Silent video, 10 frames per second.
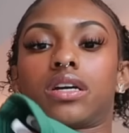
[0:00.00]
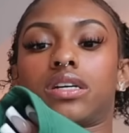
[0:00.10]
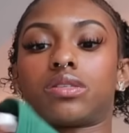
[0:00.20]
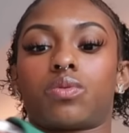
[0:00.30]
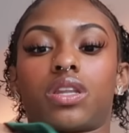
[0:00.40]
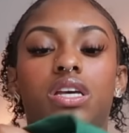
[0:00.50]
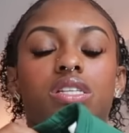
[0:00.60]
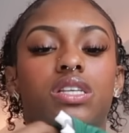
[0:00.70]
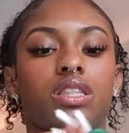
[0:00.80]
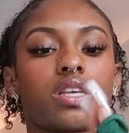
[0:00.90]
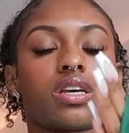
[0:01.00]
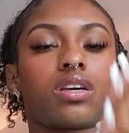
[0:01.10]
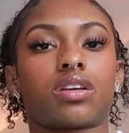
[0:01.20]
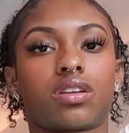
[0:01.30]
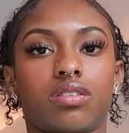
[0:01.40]
Because when they sent
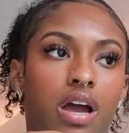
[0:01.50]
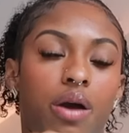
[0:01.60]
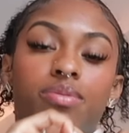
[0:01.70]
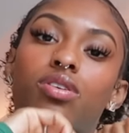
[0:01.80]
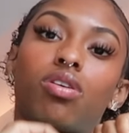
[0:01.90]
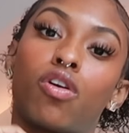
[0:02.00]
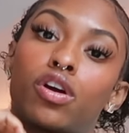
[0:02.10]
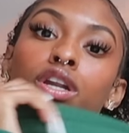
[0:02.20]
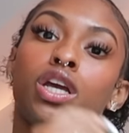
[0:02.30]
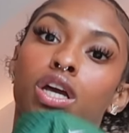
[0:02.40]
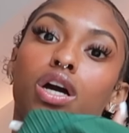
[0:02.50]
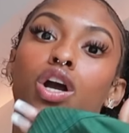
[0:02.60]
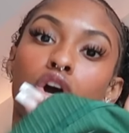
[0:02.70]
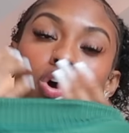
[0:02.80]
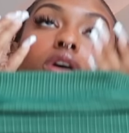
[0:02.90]
it, I was already
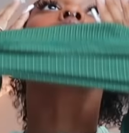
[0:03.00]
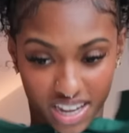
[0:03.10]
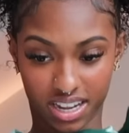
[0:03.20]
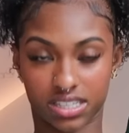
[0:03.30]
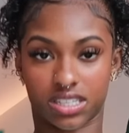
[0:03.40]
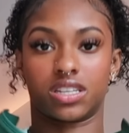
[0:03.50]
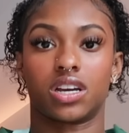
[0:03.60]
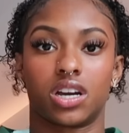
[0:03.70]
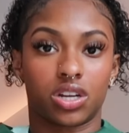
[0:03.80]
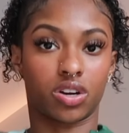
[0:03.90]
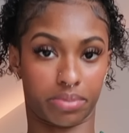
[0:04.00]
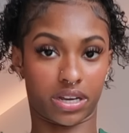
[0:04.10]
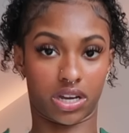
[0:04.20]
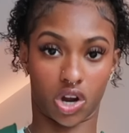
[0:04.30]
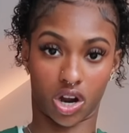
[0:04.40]
gone. Like I said, y'all know I've
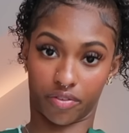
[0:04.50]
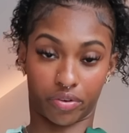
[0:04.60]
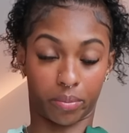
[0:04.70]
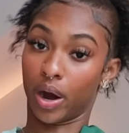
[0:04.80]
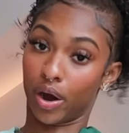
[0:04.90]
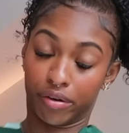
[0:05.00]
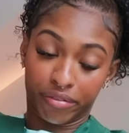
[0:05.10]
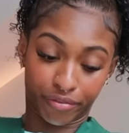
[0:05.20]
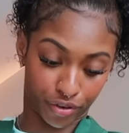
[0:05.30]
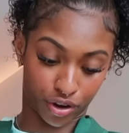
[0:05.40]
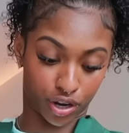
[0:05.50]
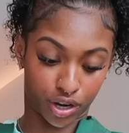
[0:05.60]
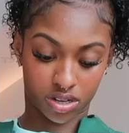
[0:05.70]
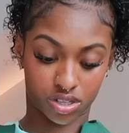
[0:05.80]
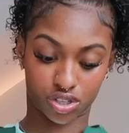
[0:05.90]
been gone from home
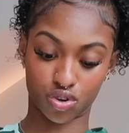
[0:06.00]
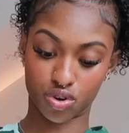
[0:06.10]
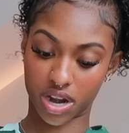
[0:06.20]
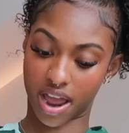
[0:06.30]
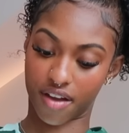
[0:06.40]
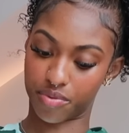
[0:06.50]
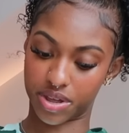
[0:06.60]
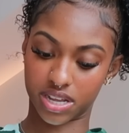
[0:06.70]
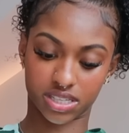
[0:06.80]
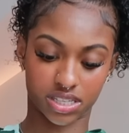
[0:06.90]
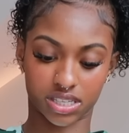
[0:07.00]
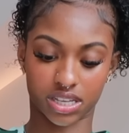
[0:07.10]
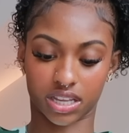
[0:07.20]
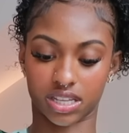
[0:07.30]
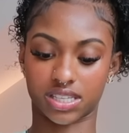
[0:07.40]
for 2.5 weeks. This is
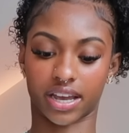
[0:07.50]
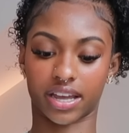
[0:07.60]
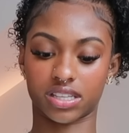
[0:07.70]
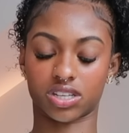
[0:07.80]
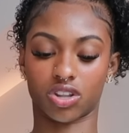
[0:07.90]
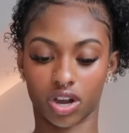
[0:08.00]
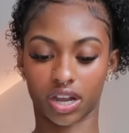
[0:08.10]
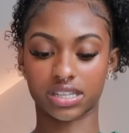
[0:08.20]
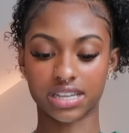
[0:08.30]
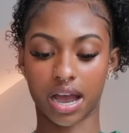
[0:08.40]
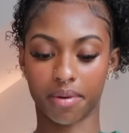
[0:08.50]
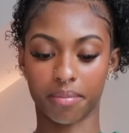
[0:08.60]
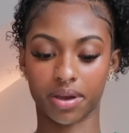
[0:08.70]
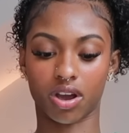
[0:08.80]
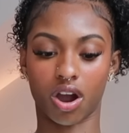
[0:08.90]
like the second to longest time
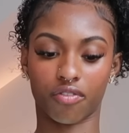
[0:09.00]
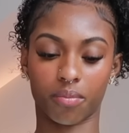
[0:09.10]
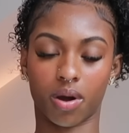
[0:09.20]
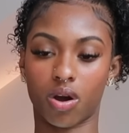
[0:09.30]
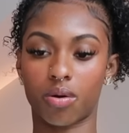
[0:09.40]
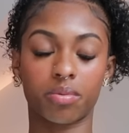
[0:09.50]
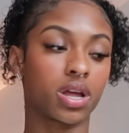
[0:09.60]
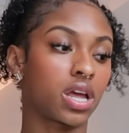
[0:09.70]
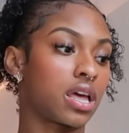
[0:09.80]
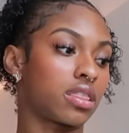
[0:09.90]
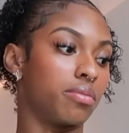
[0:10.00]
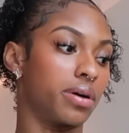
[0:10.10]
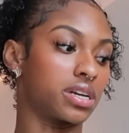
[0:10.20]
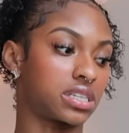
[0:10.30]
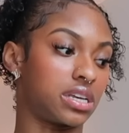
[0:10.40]
I've been gone from home. The
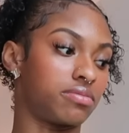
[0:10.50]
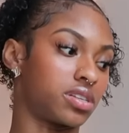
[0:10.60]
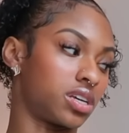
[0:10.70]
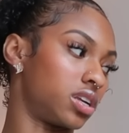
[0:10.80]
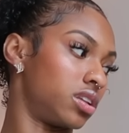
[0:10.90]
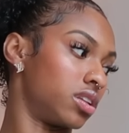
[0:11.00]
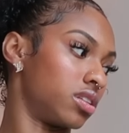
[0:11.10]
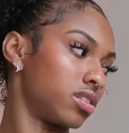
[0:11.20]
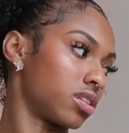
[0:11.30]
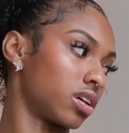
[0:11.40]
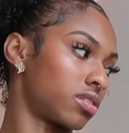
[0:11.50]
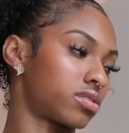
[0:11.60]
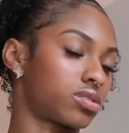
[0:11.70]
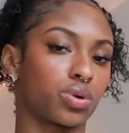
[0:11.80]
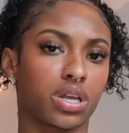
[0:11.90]
bus leaves in like
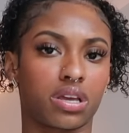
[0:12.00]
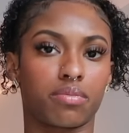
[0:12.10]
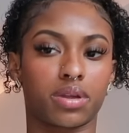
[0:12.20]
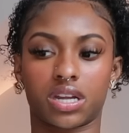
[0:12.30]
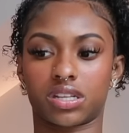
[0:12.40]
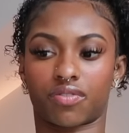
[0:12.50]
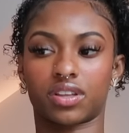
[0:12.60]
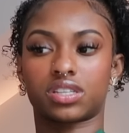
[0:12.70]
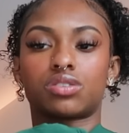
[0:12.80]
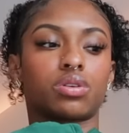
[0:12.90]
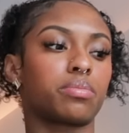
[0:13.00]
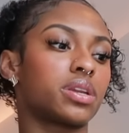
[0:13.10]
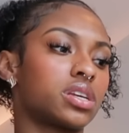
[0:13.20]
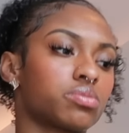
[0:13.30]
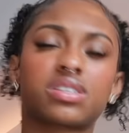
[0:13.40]
15, 20
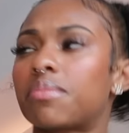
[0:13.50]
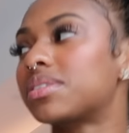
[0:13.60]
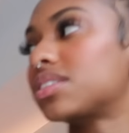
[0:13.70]
minutes. What time